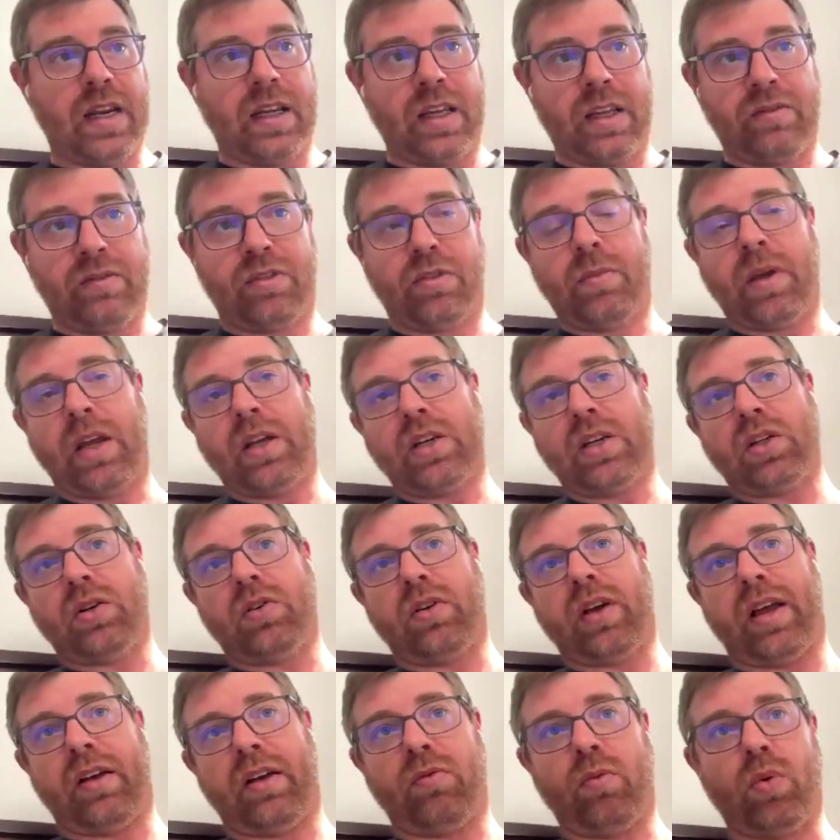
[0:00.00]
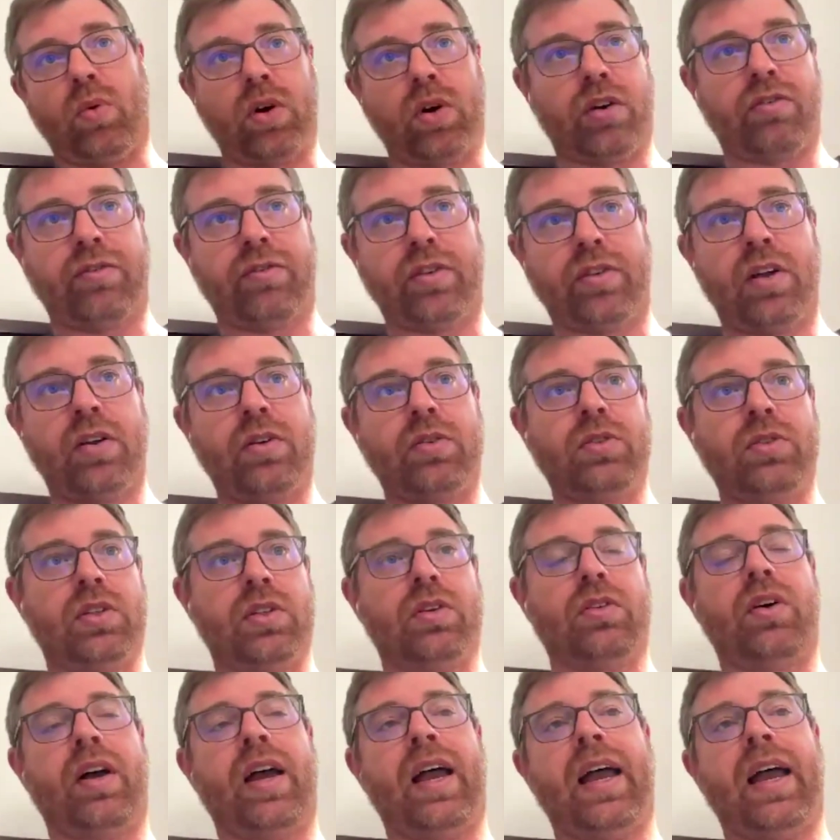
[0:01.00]
data information, it'll have
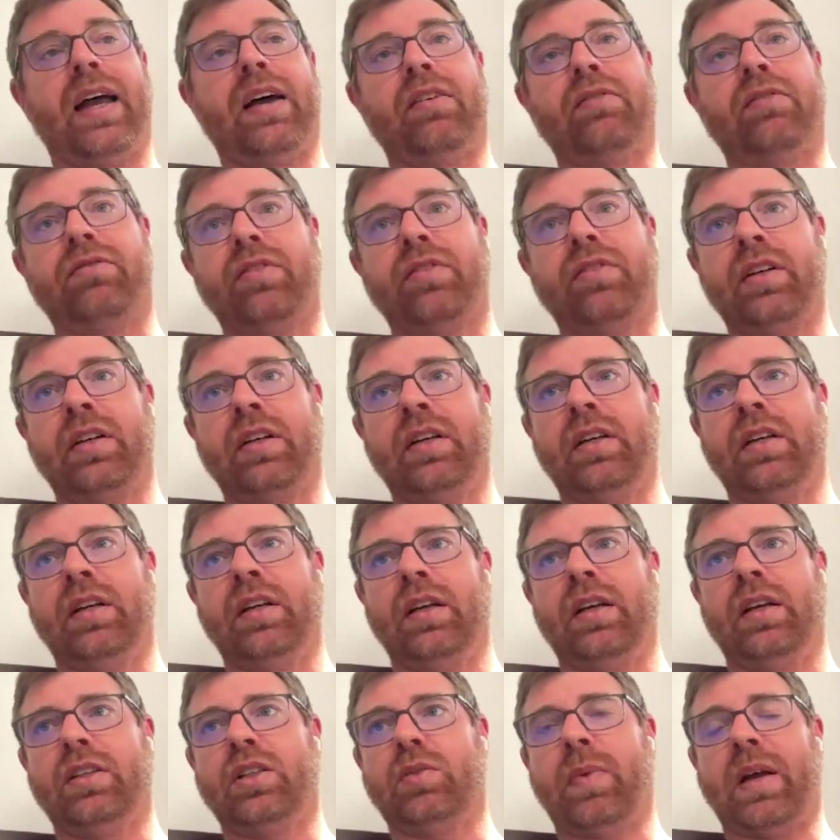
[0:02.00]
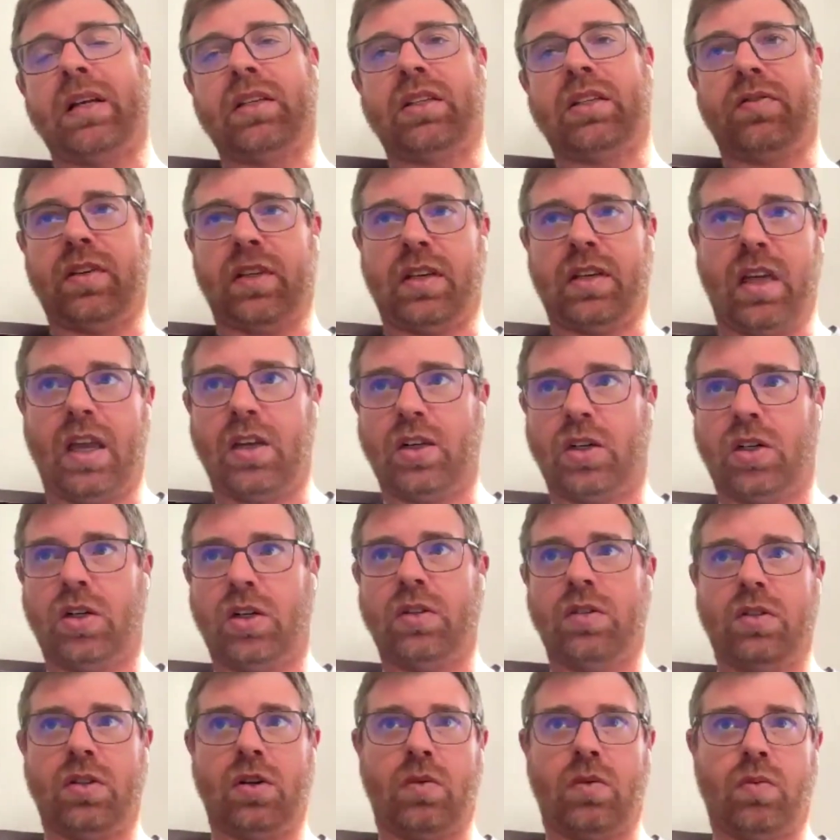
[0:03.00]
workflows, it'll have
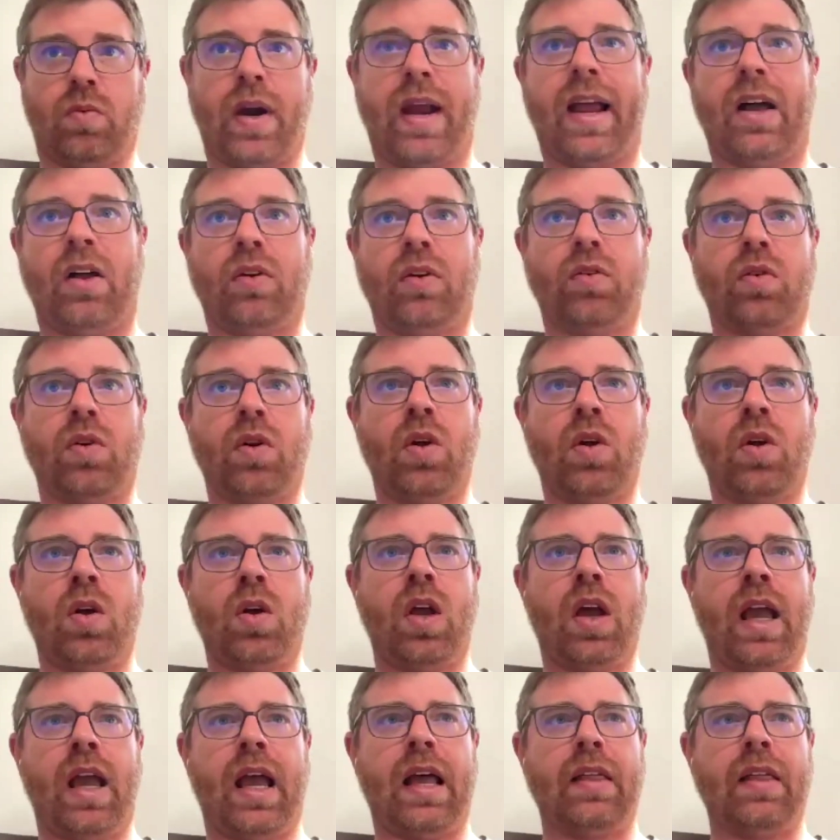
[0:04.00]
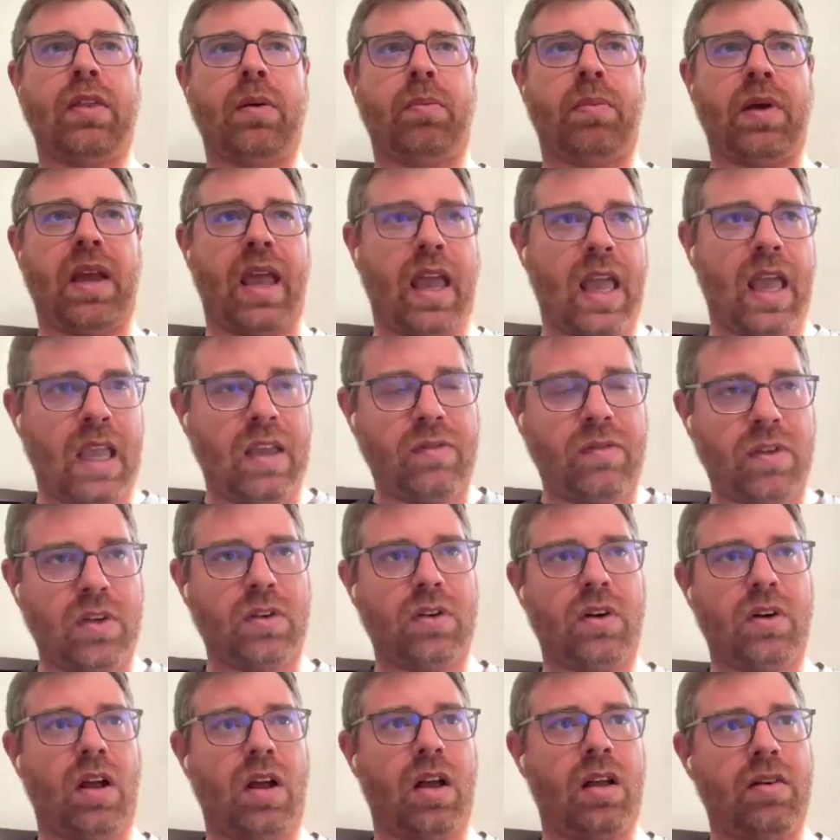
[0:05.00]
specifications around the
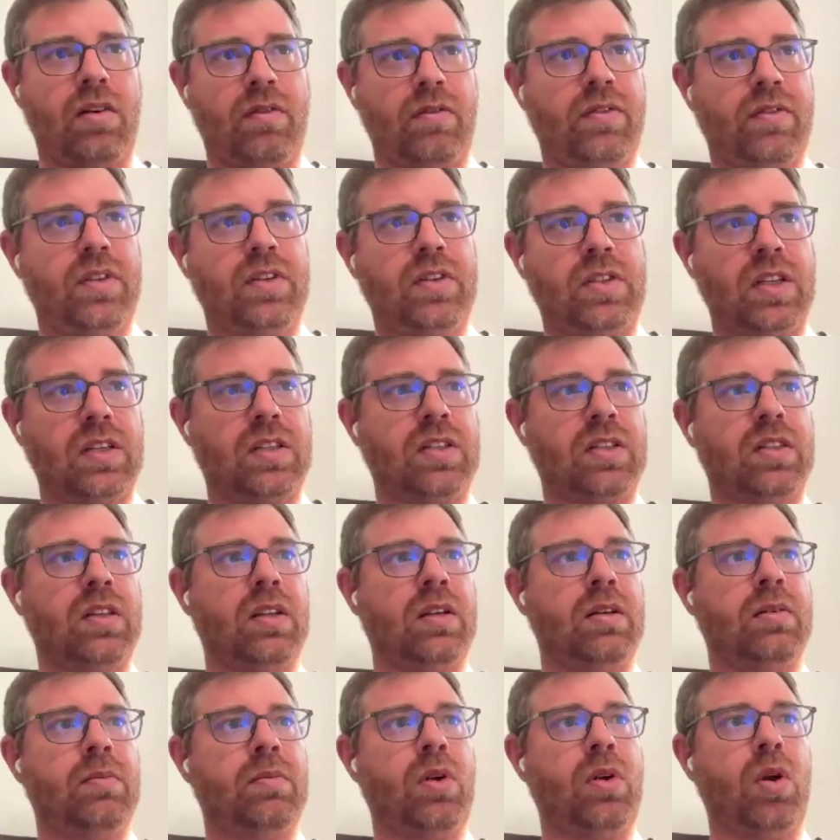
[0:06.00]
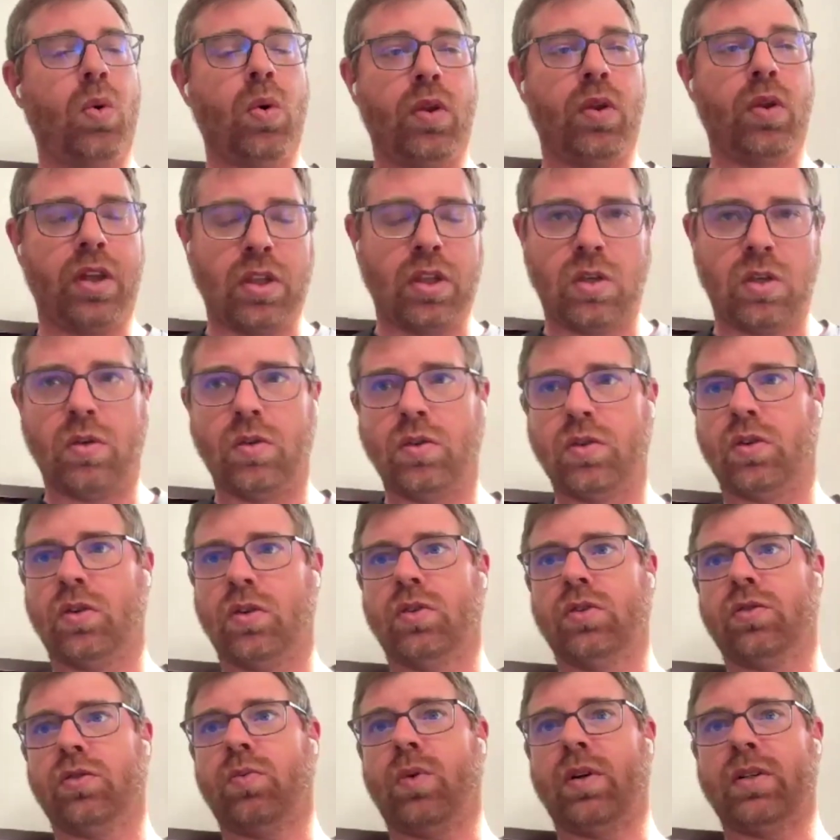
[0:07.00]
behavior of the system, who are the
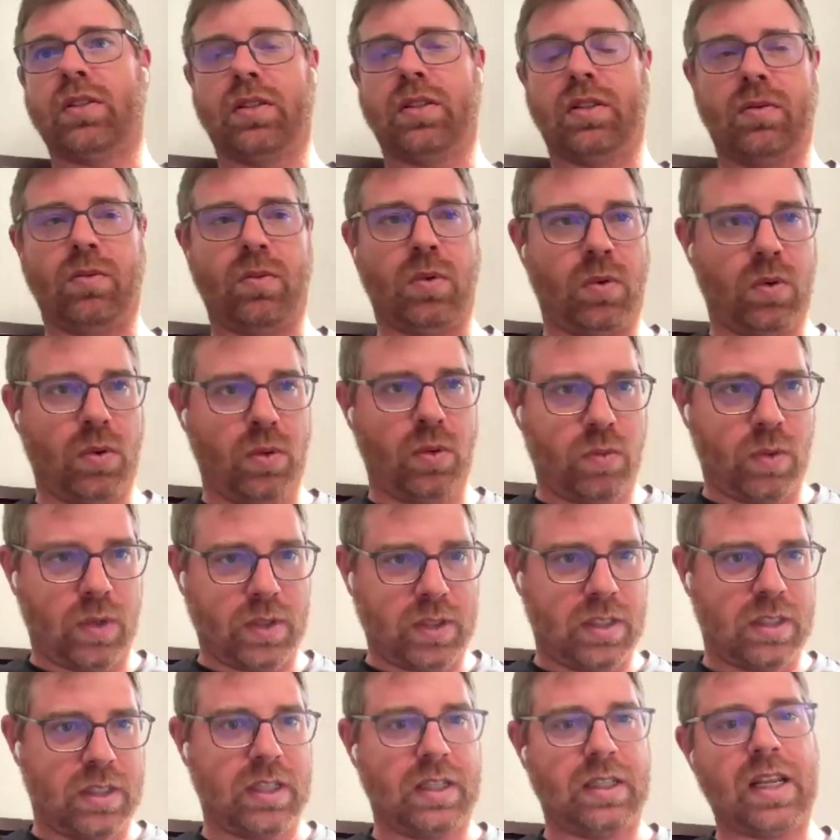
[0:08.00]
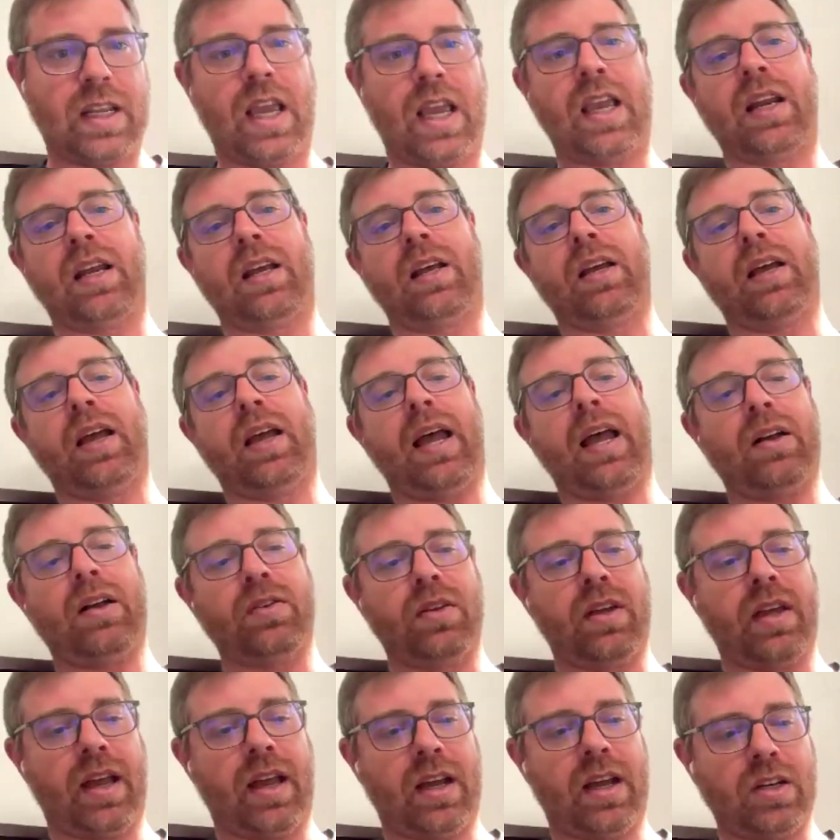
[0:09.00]
users, what's the data,
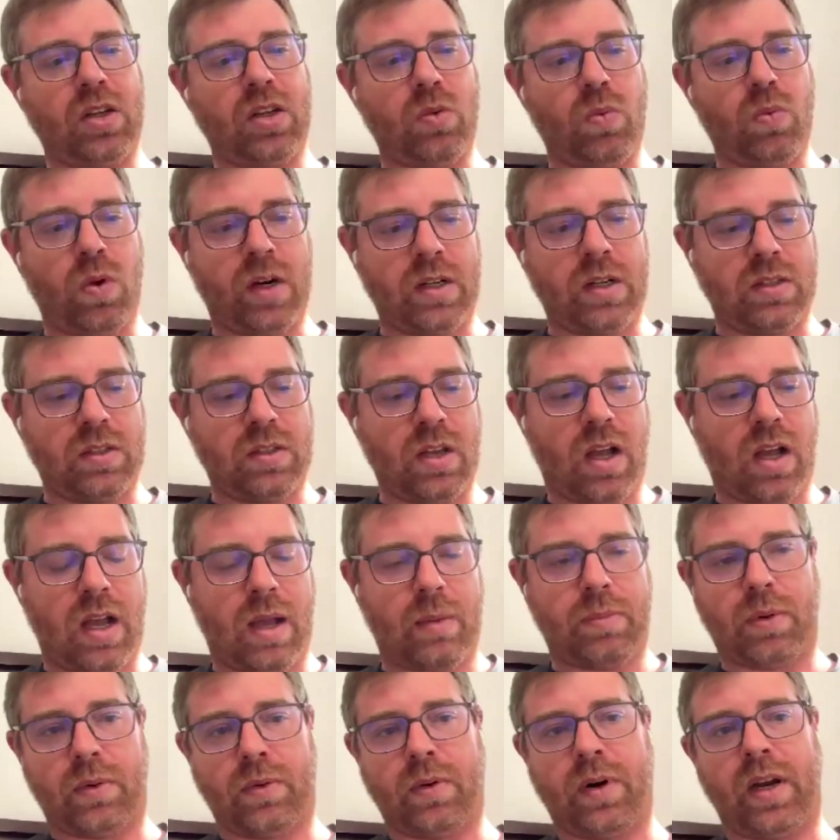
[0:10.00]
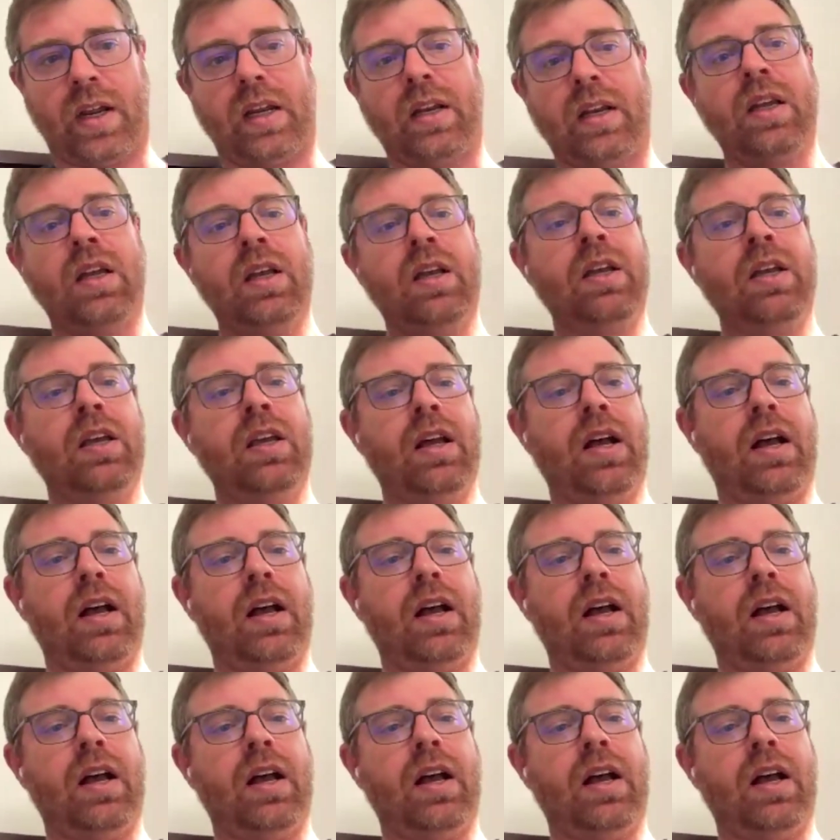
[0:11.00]
how do you want it to operate.